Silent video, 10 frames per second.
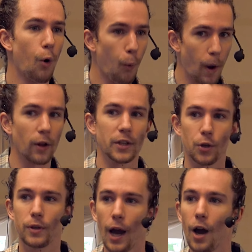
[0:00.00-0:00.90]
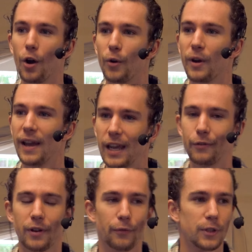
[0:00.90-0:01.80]
Will you go,
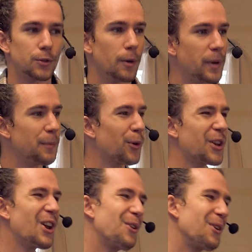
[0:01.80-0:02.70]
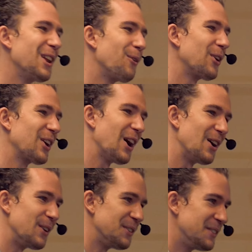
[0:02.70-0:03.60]
even if it's to a people you don't really want to
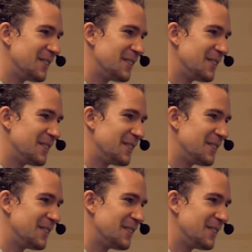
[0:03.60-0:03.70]
go?